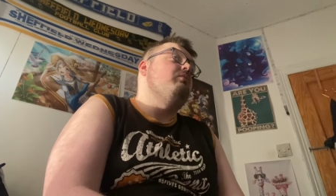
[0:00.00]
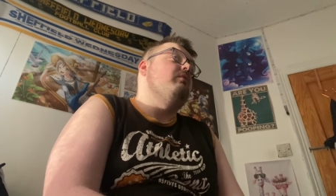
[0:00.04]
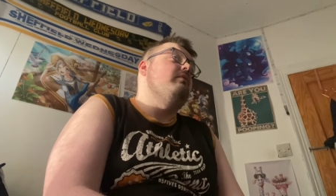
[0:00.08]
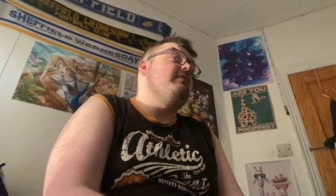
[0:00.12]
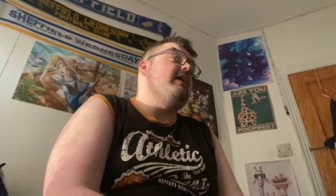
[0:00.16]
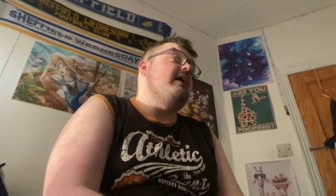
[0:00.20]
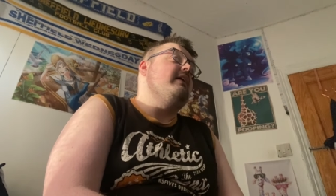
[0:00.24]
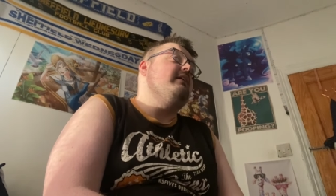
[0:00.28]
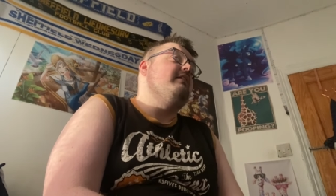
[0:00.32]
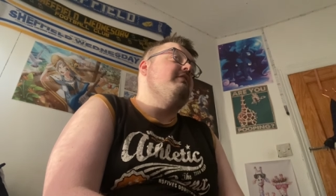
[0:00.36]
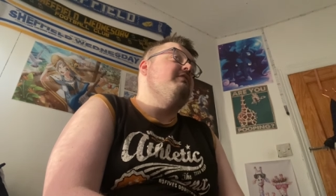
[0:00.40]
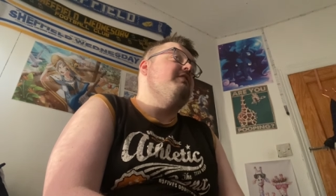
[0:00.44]

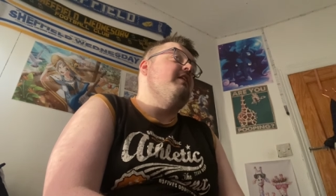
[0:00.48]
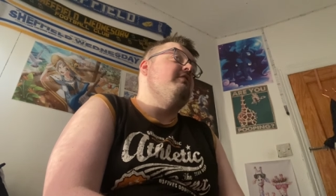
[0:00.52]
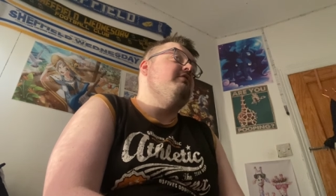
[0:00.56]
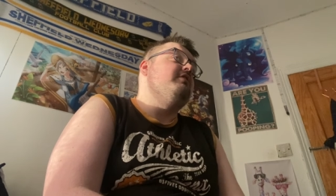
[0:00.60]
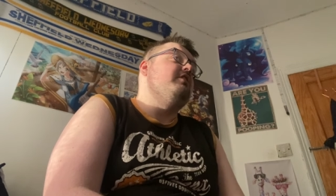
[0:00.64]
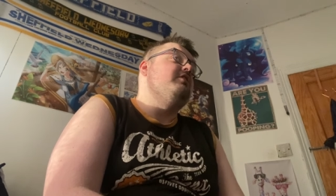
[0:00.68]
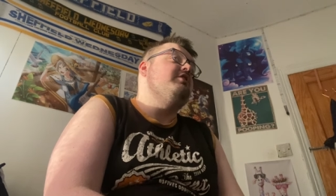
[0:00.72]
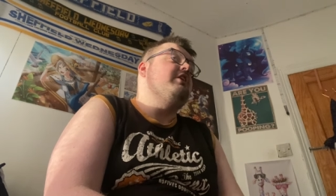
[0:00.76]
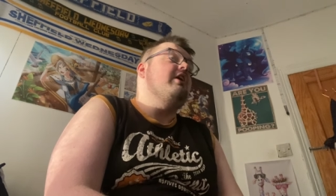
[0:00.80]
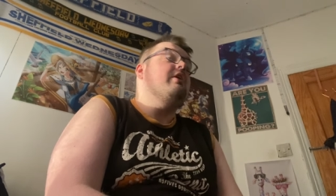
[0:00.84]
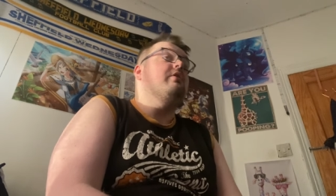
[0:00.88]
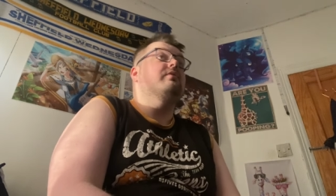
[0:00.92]
without any further
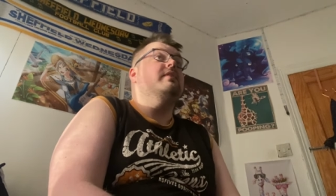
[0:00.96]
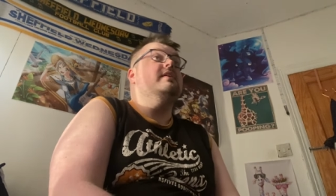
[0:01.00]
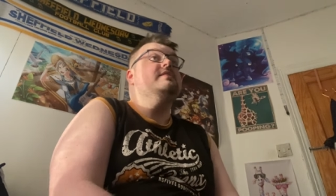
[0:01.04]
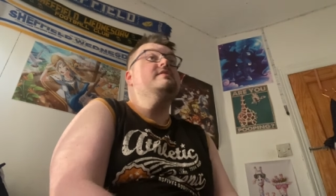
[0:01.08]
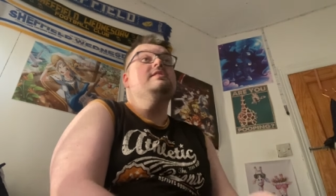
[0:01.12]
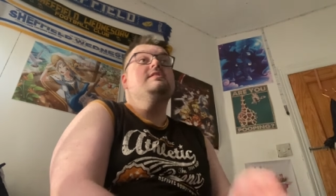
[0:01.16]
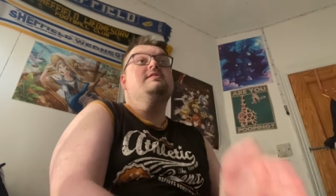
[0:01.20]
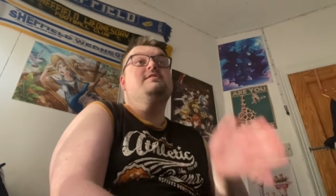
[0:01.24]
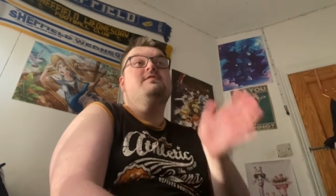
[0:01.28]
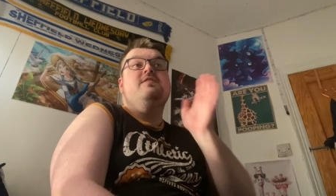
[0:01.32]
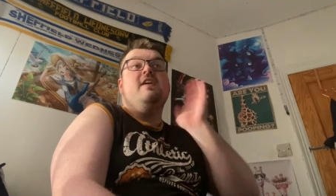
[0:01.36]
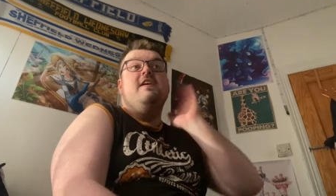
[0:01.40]
ado, this
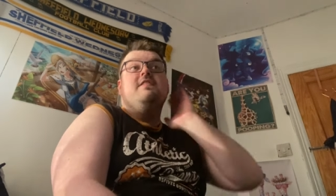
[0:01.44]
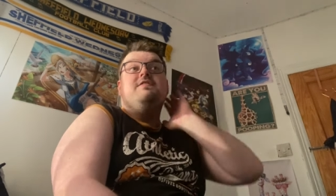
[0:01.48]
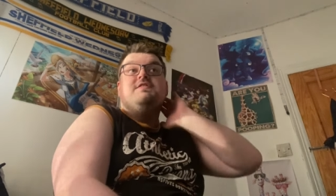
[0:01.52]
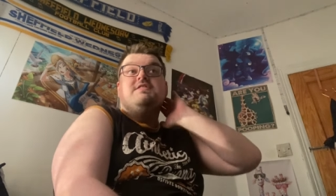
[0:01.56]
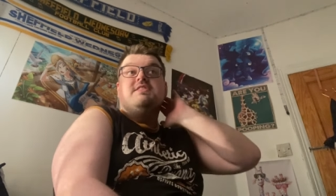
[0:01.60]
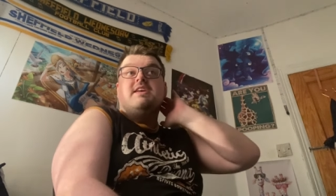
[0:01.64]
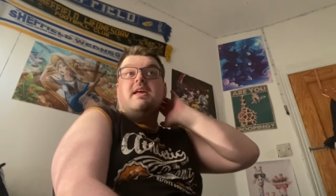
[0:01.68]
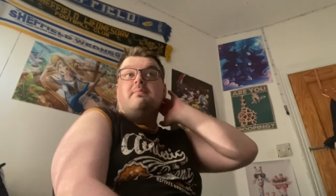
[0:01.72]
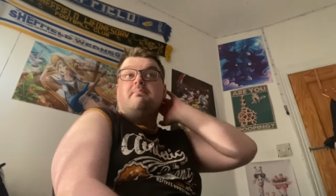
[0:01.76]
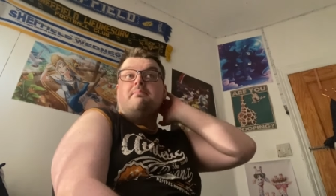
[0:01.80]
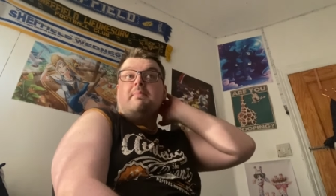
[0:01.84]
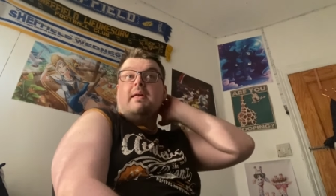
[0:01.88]
is
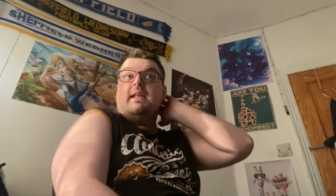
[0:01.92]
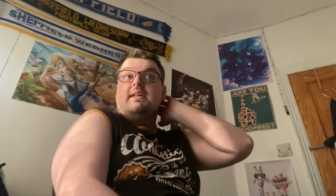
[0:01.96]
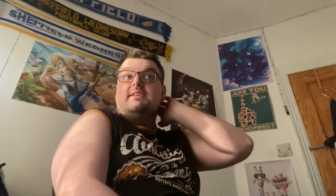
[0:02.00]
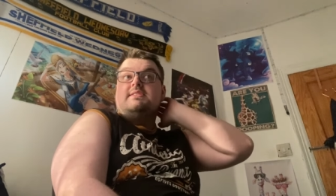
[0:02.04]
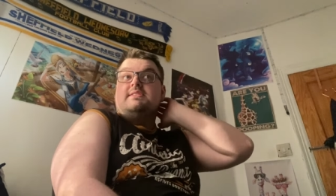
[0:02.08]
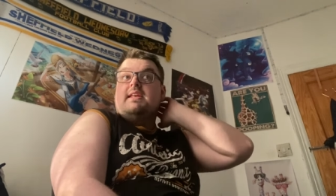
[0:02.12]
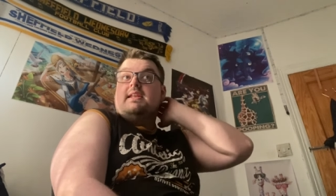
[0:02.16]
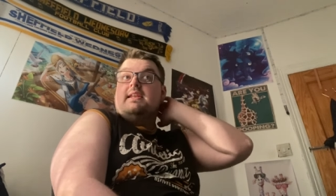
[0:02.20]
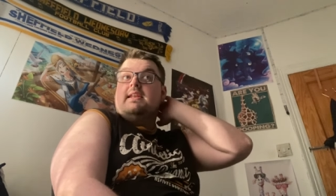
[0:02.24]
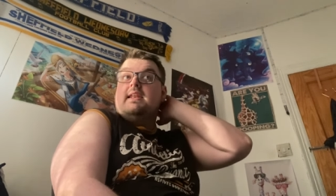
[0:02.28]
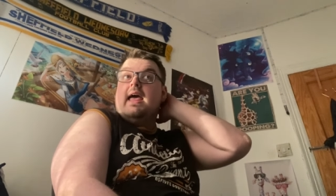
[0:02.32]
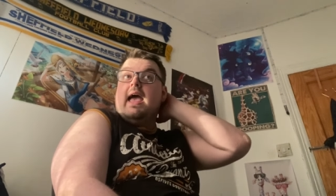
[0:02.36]
15 minutes
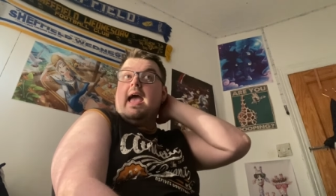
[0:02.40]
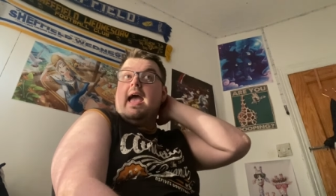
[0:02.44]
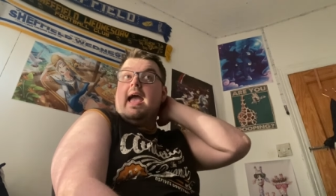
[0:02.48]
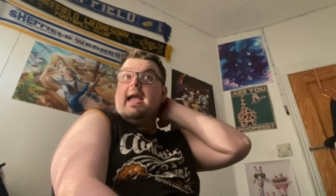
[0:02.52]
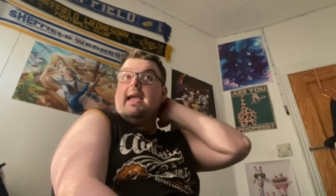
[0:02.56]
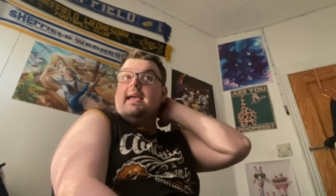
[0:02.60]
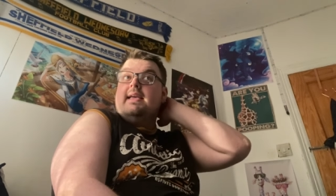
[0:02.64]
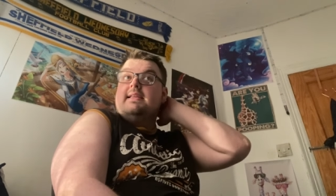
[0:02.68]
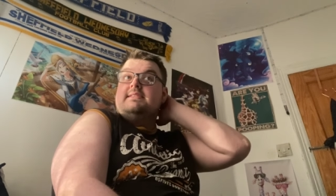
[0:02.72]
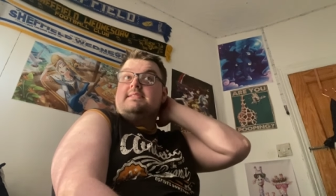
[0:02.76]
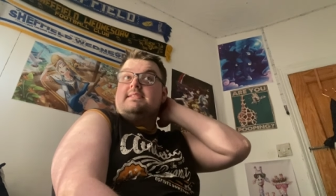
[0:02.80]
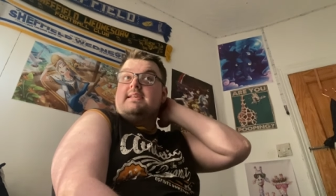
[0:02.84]
and
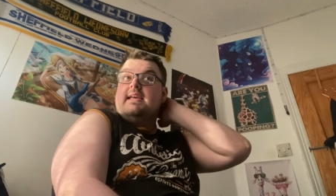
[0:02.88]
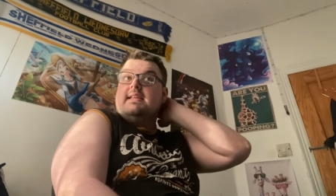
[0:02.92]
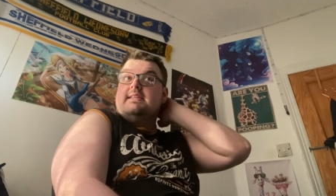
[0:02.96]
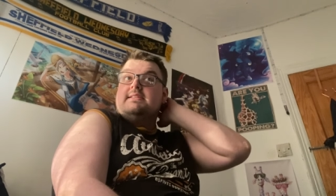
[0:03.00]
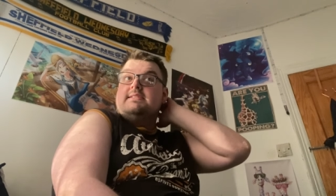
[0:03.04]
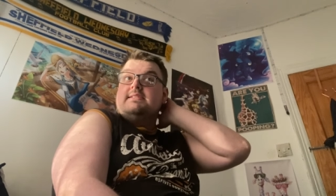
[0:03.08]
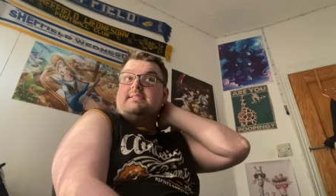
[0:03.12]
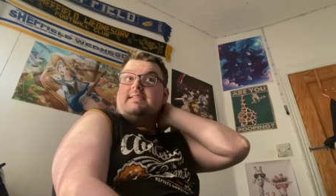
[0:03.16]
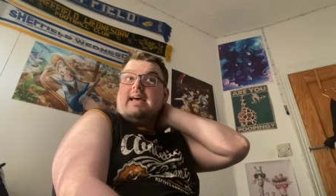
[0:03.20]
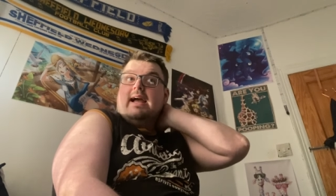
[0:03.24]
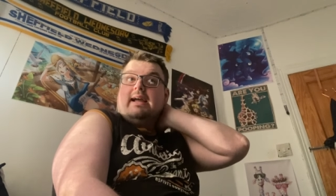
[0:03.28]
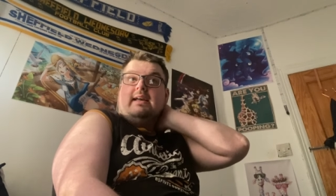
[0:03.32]
18
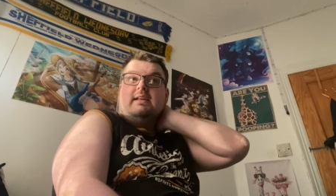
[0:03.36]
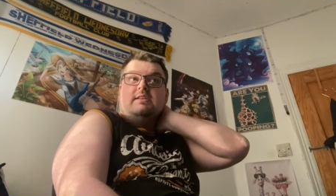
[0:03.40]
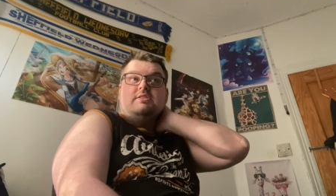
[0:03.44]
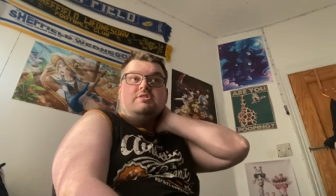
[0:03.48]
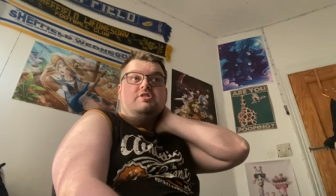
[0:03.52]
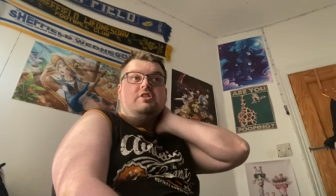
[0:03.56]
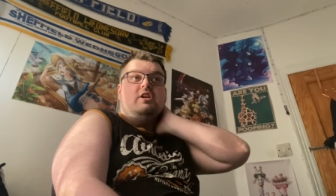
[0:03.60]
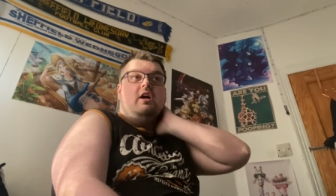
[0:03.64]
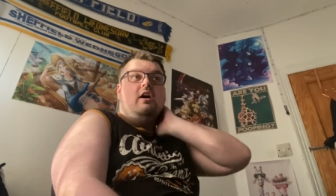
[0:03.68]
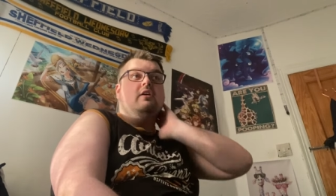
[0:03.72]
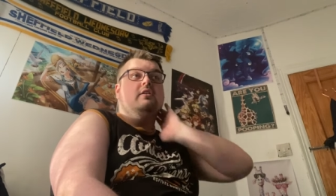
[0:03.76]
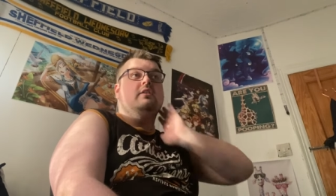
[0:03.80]

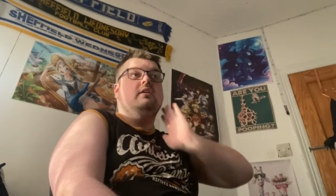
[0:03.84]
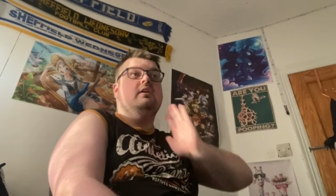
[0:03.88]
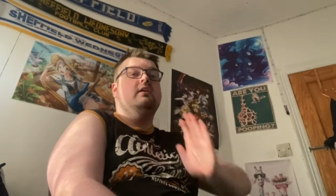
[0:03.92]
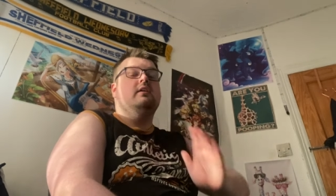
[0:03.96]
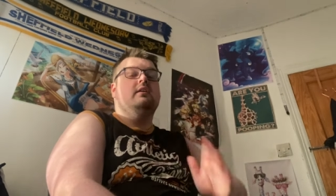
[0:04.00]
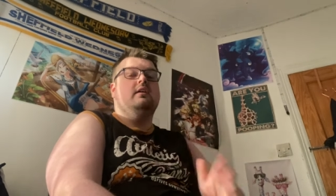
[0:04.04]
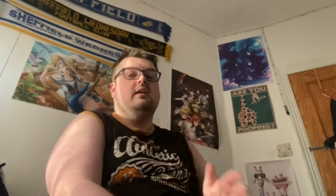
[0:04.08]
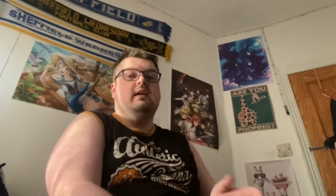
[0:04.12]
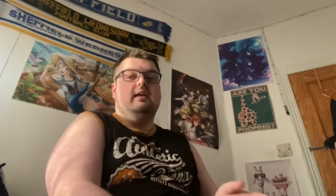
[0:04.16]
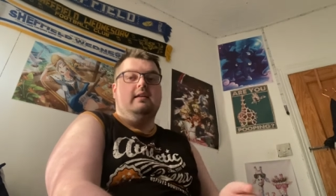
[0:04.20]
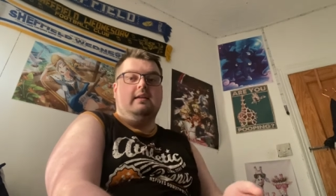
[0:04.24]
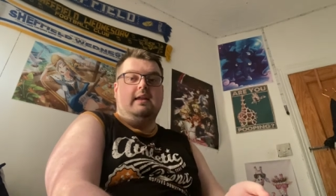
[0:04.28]
seconds long.
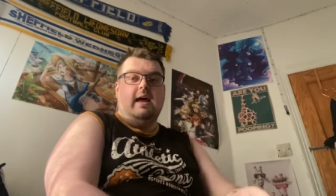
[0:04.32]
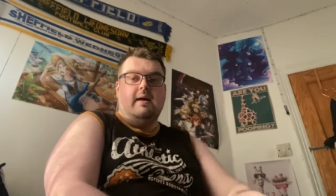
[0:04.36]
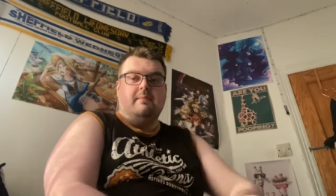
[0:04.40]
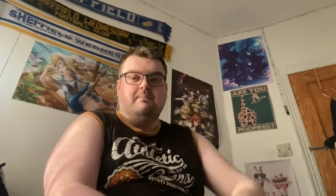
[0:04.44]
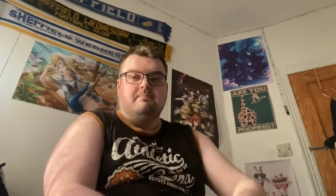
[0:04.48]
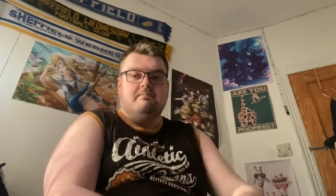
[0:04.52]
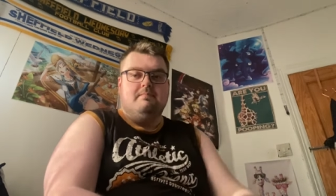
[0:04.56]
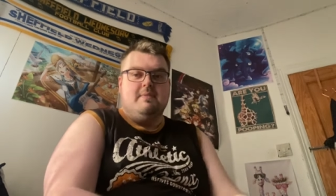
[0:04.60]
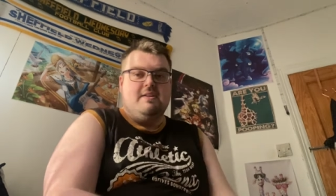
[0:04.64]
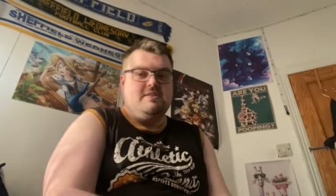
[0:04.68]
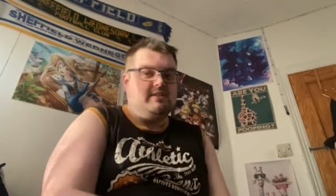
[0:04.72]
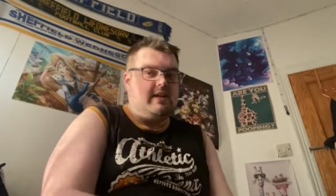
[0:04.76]
And yeah,
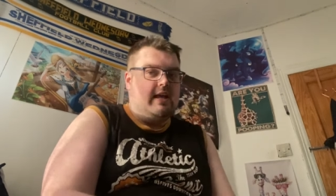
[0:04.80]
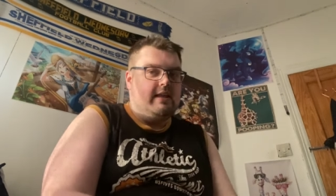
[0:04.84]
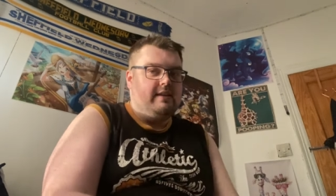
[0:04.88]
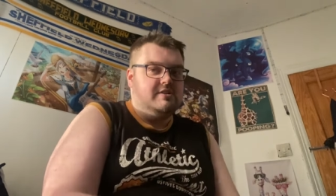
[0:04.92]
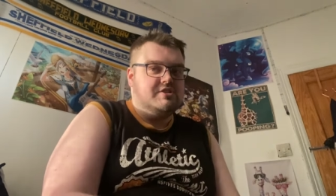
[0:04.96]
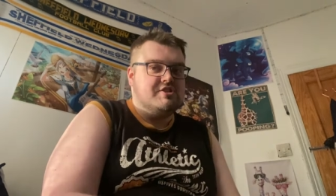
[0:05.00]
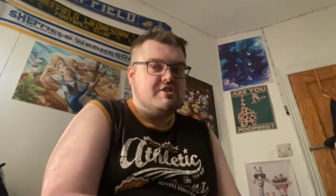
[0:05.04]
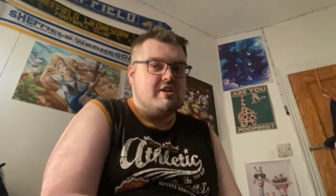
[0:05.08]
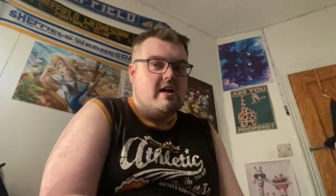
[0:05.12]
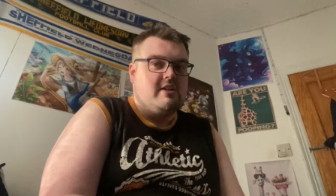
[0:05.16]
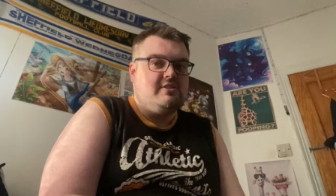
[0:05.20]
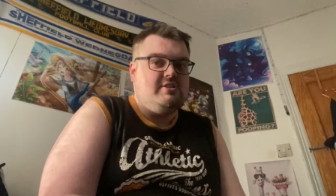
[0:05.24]
let's get
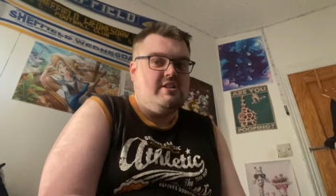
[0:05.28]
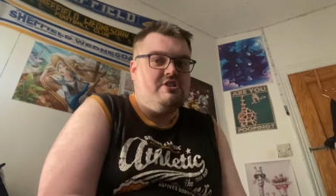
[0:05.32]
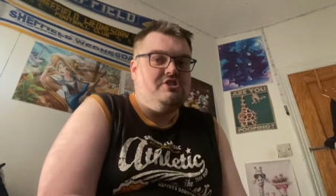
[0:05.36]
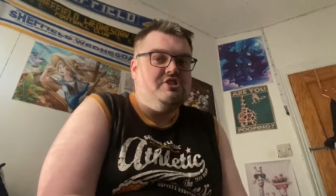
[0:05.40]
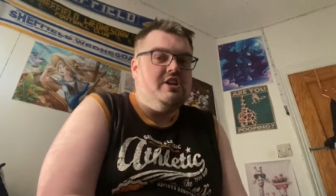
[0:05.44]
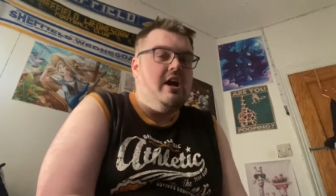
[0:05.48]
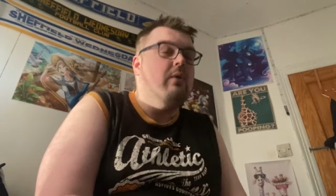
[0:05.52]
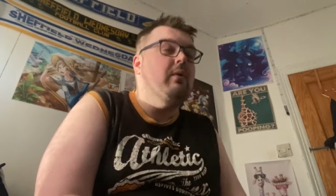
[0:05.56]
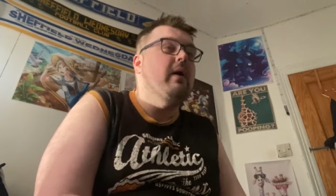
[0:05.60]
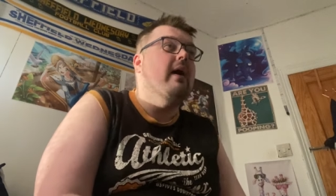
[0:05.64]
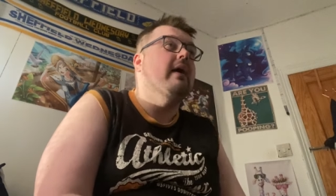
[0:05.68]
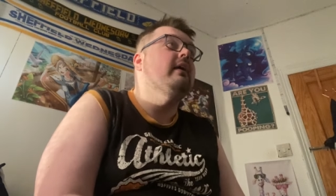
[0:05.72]
this started,
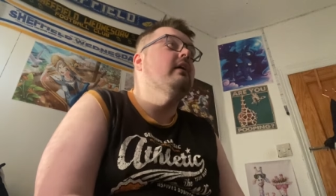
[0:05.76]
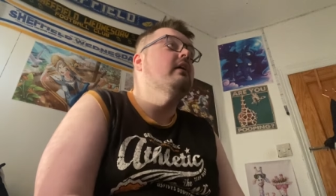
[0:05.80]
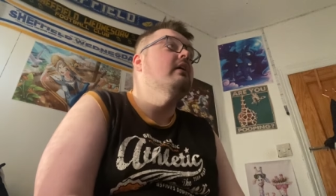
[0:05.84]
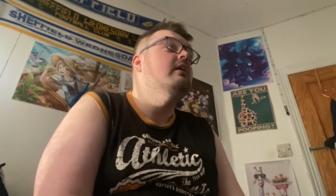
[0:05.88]
shall we?